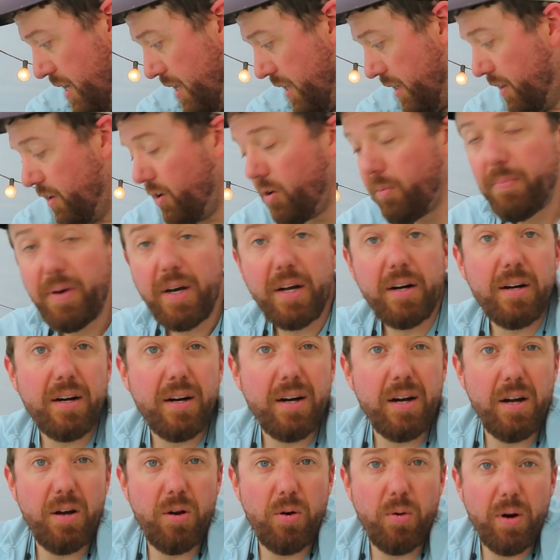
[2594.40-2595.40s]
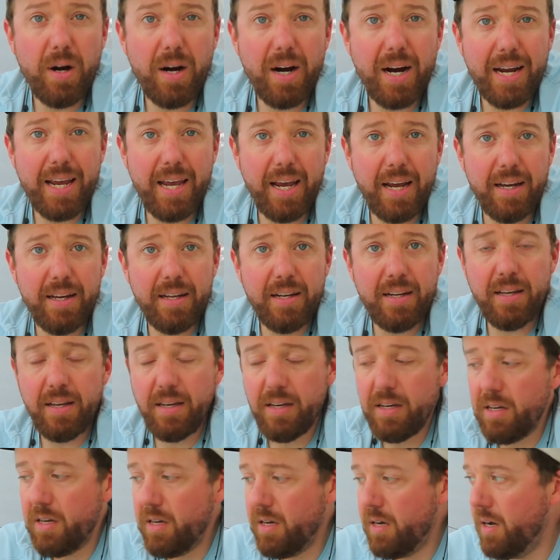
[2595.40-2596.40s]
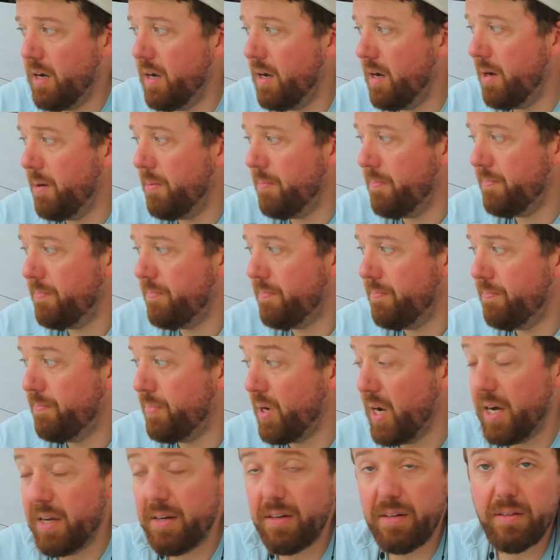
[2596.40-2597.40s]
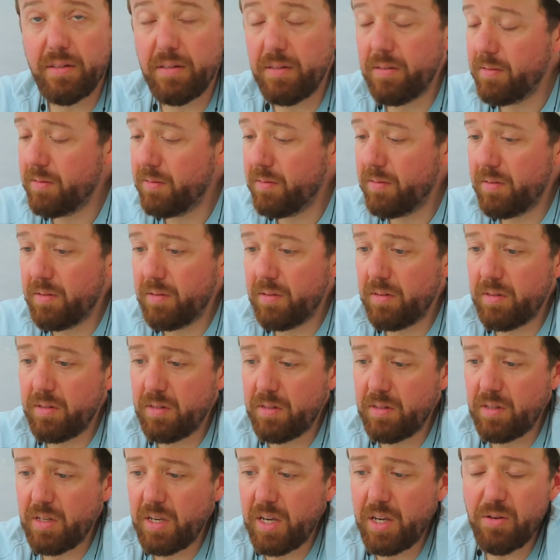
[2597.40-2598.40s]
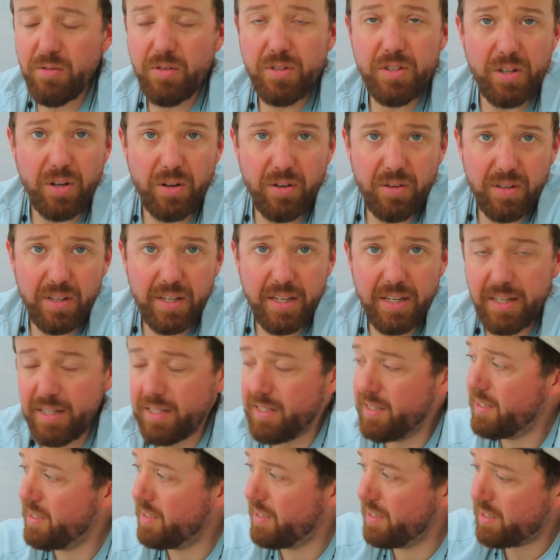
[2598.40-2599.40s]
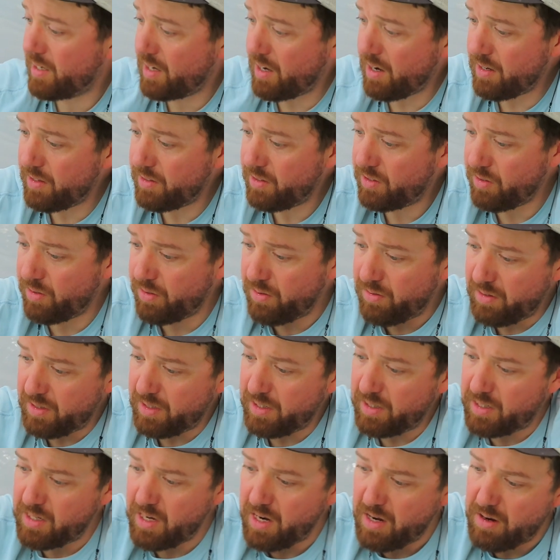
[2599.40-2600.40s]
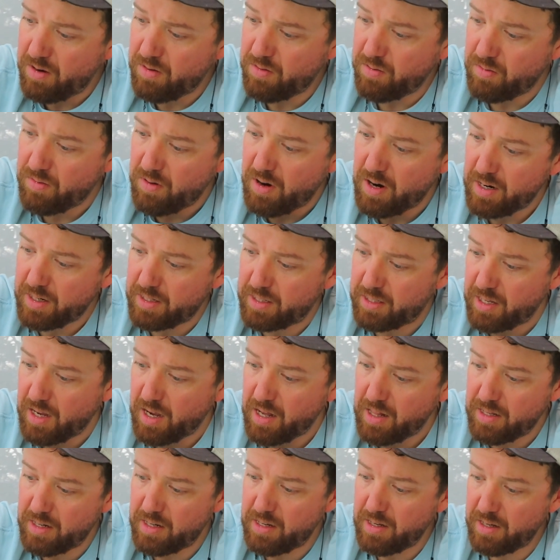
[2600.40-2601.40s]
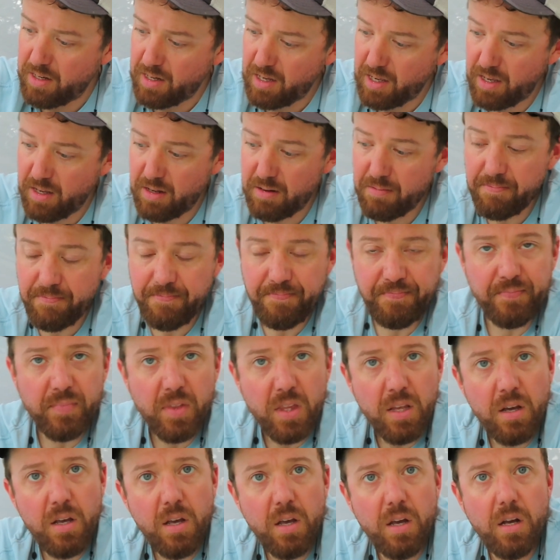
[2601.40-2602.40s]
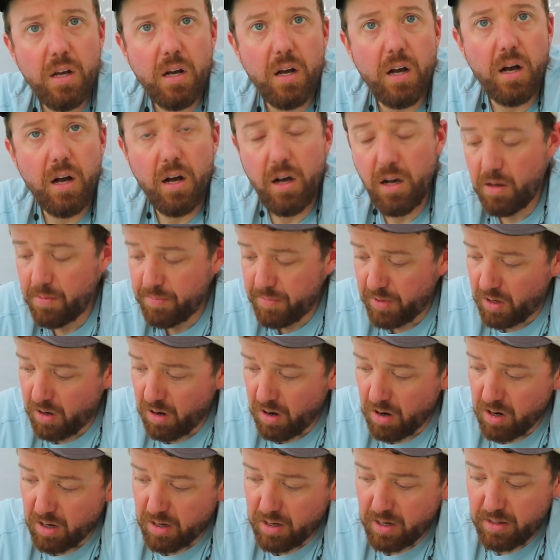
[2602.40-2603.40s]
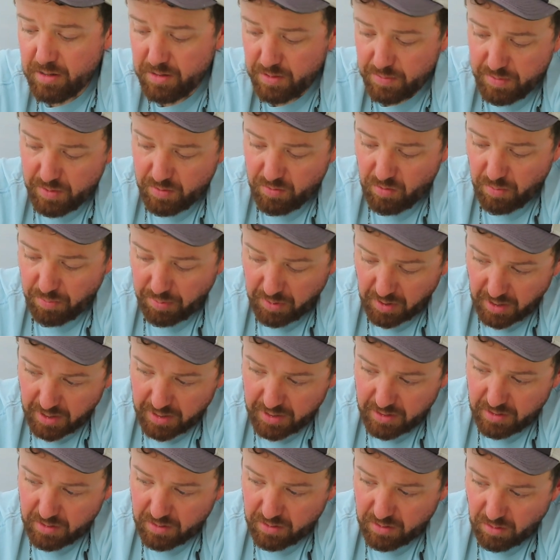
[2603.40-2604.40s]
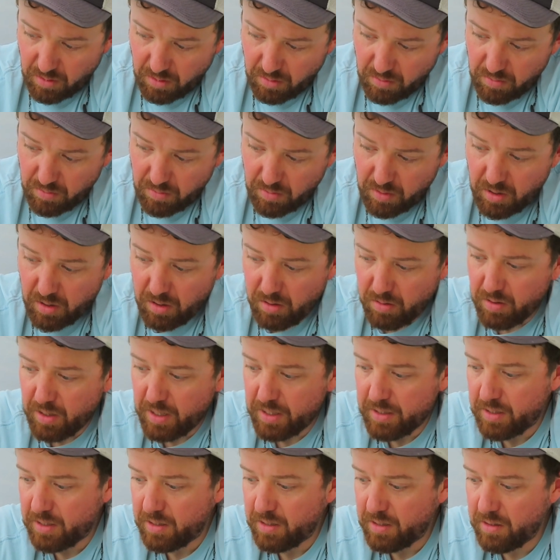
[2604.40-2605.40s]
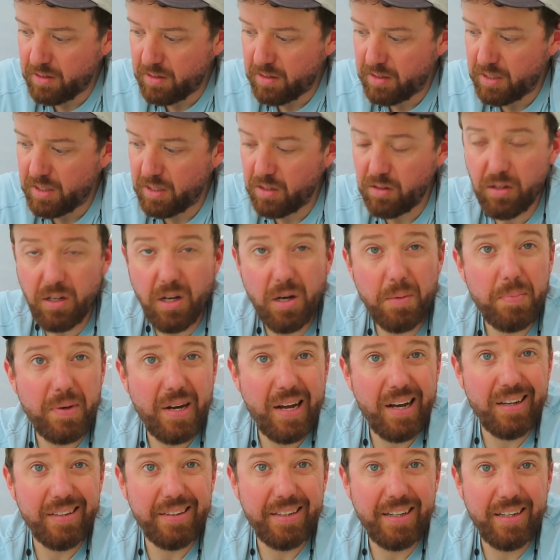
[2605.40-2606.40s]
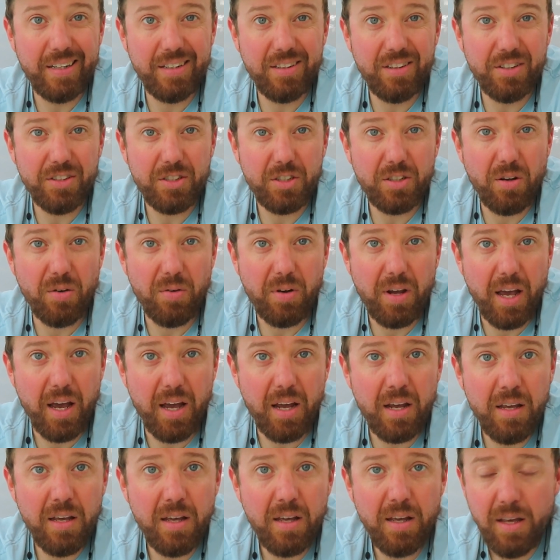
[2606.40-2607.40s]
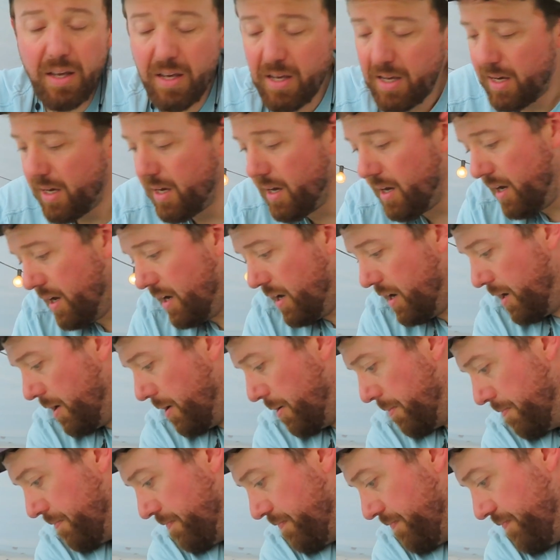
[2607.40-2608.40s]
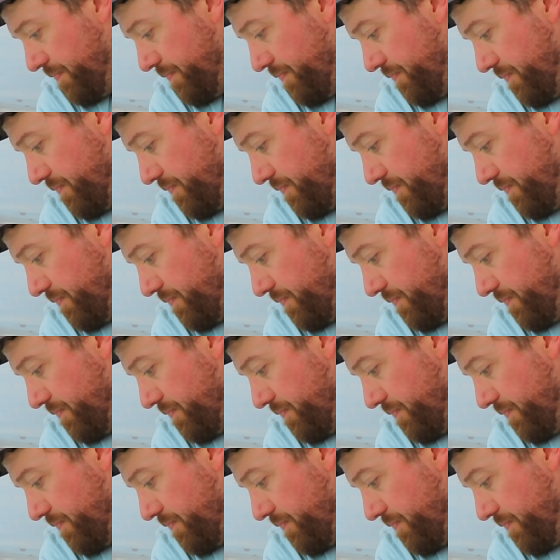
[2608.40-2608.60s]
a little better where I can, but the end result is this console is now rock solid again. The caulk has been replaced, so you know that's sealed up down there. It looks okay, and